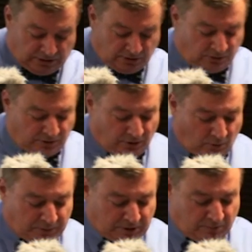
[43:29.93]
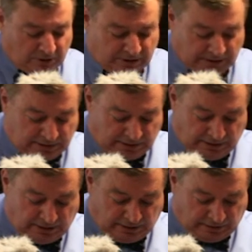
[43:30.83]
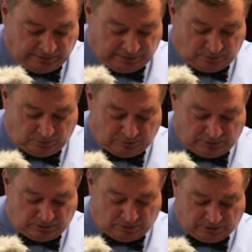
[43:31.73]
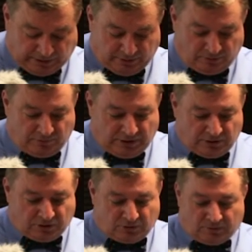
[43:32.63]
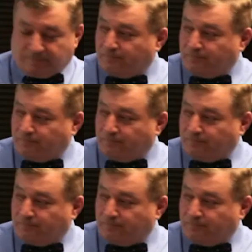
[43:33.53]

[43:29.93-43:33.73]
They said, oh, you're optimist. I said, yeah, I think we will look like you very soon.